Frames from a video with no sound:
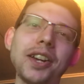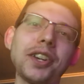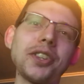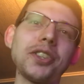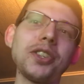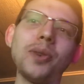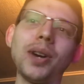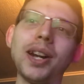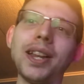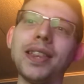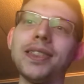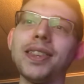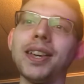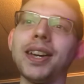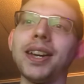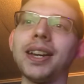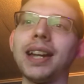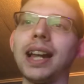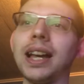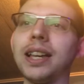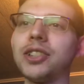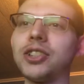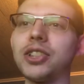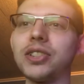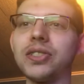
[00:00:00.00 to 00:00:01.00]
do anything,
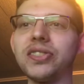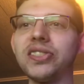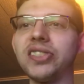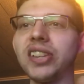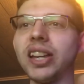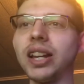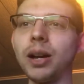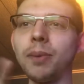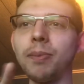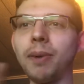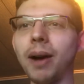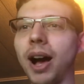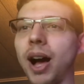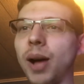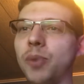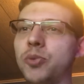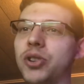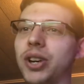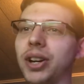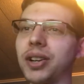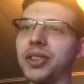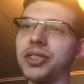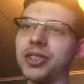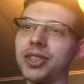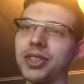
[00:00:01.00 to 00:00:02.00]
and I just set up
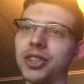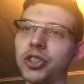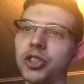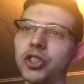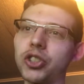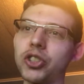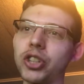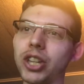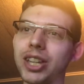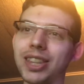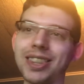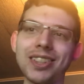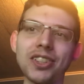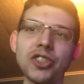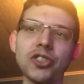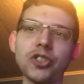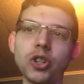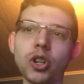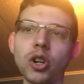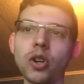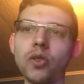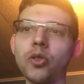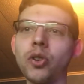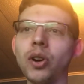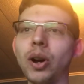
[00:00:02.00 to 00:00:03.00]
objects in the
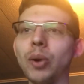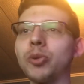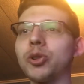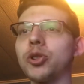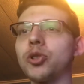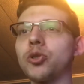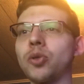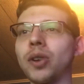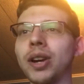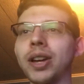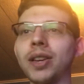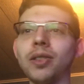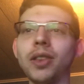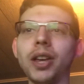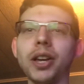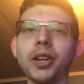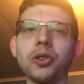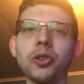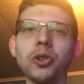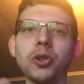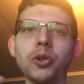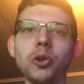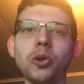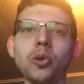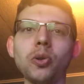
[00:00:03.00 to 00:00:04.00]
server. I would create
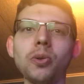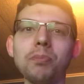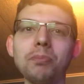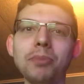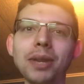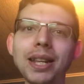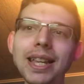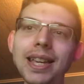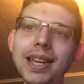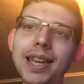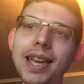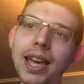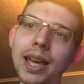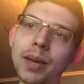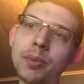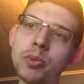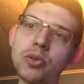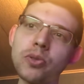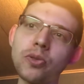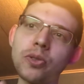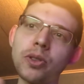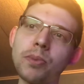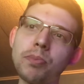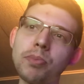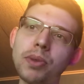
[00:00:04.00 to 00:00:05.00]
like little mini games
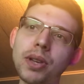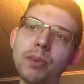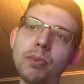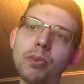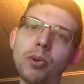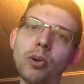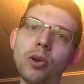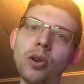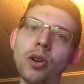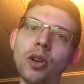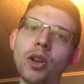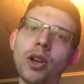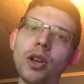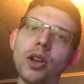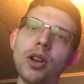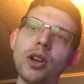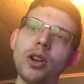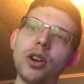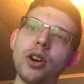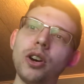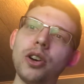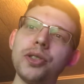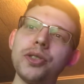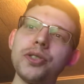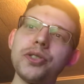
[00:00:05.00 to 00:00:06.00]
for the people
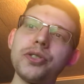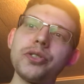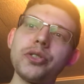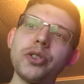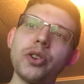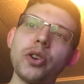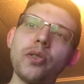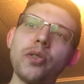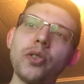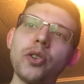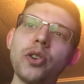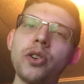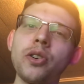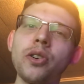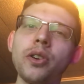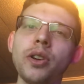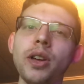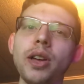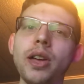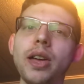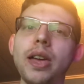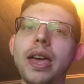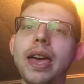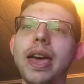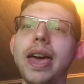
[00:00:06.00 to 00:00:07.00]
on the server,
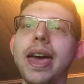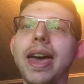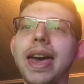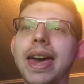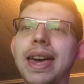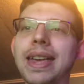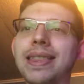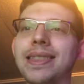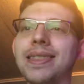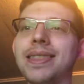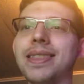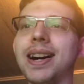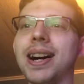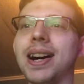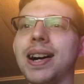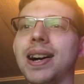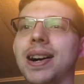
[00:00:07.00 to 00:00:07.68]
and